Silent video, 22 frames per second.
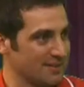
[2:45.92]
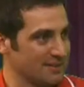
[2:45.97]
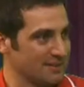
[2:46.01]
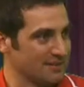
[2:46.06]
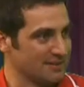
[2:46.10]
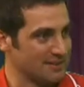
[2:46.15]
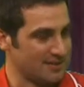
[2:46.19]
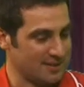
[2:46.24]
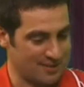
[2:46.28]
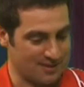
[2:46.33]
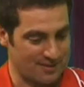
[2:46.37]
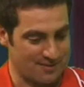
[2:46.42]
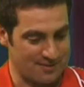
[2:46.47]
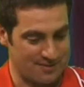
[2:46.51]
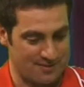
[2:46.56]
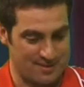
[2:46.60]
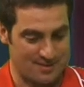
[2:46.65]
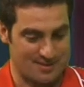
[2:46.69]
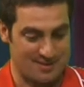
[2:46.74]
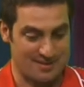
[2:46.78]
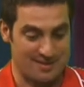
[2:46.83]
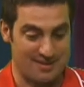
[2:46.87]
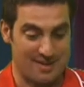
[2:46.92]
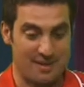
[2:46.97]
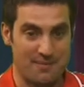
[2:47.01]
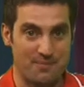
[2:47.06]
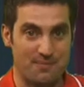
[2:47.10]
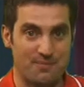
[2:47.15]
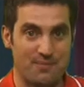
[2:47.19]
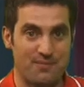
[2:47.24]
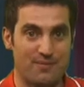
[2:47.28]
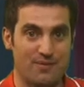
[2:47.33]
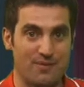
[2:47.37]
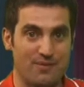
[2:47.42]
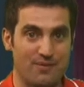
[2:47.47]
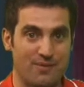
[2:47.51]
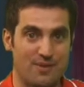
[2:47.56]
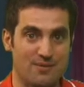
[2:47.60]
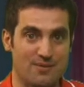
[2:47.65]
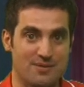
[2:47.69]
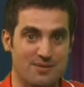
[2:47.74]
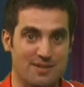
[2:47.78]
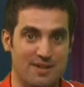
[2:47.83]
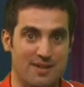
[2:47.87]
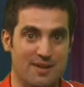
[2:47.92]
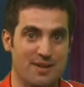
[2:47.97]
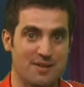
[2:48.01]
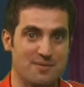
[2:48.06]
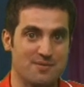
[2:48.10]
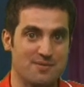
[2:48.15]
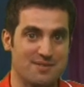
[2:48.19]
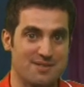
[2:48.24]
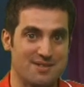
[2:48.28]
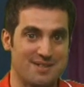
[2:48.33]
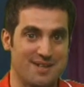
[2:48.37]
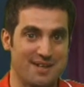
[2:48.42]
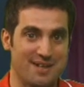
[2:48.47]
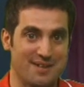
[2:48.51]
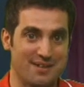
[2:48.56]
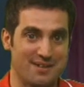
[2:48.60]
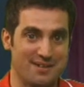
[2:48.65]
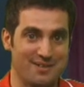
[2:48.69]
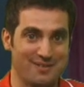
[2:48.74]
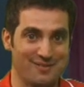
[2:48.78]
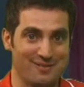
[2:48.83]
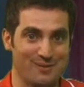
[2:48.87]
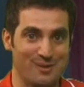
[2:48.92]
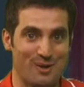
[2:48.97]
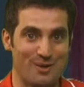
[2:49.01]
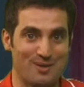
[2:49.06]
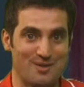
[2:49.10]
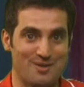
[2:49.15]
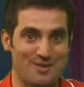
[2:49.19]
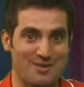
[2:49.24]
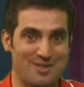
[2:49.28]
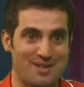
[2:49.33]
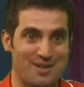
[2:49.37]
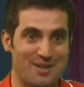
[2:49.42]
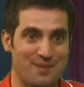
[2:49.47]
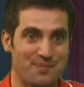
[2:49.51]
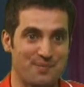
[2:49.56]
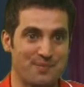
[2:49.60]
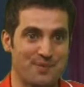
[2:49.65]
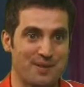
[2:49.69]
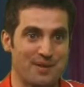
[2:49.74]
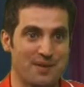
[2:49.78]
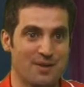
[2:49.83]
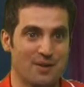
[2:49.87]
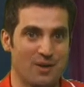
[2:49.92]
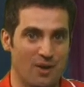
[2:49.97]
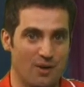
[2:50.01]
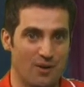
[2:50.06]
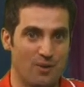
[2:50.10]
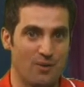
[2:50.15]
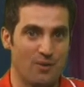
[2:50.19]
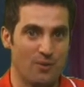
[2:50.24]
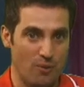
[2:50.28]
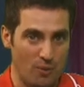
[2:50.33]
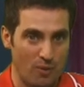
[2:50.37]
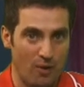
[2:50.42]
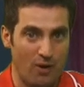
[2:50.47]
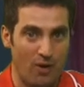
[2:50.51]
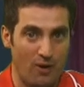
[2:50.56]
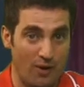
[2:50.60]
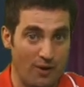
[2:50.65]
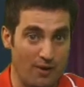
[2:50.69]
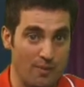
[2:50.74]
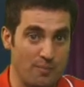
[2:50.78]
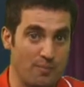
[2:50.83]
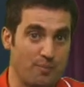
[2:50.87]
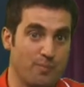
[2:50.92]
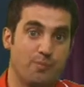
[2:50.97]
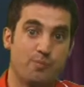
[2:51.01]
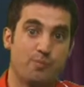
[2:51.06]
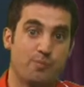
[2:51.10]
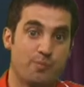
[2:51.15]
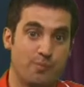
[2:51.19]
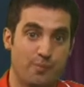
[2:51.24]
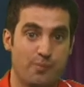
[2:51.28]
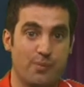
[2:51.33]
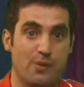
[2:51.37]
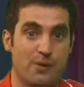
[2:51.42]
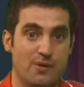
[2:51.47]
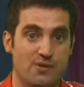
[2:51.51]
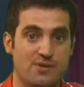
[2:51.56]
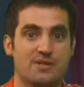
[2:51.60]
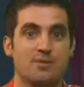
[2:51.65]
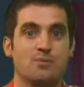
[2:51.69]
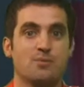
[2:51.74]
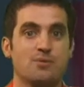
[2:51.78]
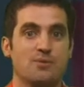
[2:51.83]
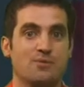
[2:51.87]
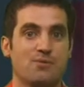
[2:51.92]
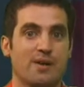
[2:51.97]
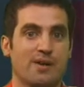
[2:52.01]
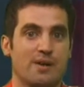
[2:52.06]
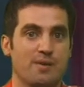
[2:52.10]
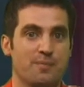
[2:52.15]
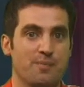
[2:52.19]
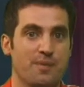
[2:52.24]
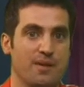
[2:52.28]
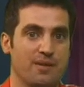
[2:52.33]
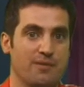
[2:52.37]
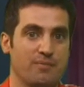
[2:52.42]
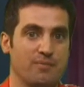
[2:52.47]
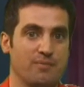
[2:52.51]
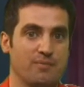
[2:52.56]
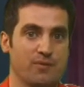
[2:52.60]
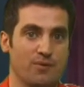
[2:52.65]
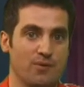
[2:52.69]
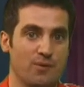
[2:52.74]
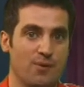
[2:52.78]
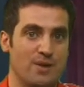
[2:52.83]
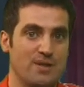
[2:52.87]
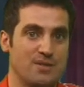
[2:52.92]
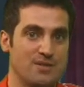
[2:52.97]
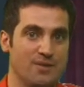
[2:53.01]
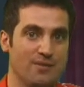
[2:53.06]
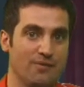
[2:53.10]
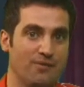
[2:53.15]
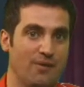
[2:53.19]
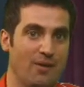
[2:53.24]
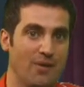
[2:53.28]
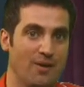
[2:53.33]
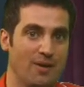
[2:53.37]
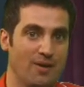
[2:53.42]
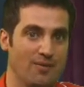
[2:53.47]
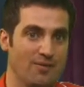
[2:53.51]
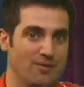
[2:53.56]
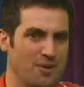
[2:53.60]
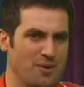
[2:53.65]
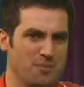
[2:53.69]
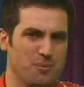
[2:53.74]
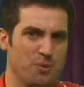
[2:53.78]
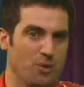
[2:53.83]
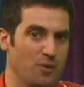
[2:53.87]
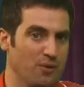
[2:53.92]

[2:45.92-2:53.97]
So just the viewers at home, just take note. I personally would recommend 3 to 5, no more